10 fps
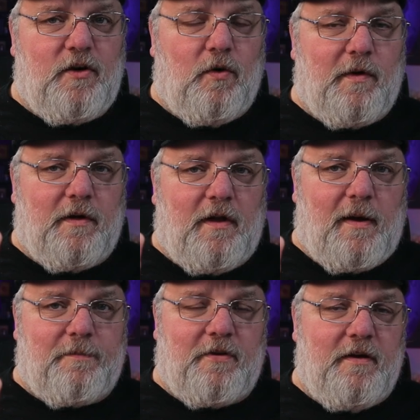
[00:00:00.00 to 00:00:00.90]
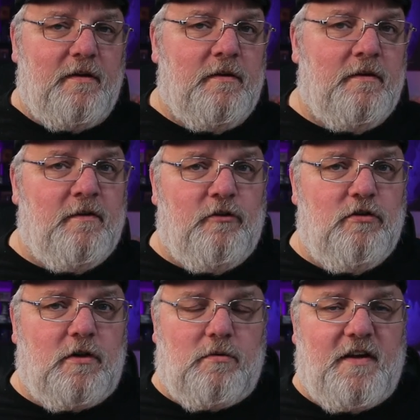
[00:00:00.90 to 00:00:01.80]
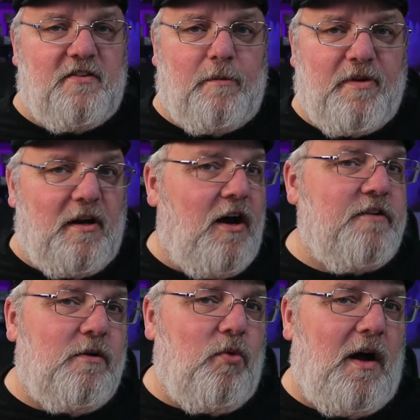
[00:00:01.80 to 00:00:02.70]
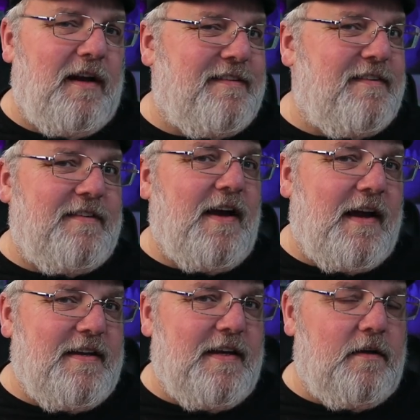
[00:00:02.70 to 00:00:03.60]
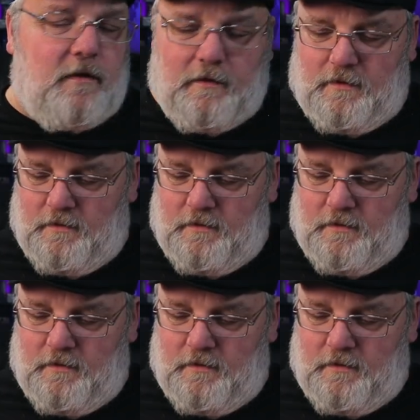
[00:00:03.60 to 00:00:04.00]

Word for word: coil option, you could run this up at one hundred watts is the ideal.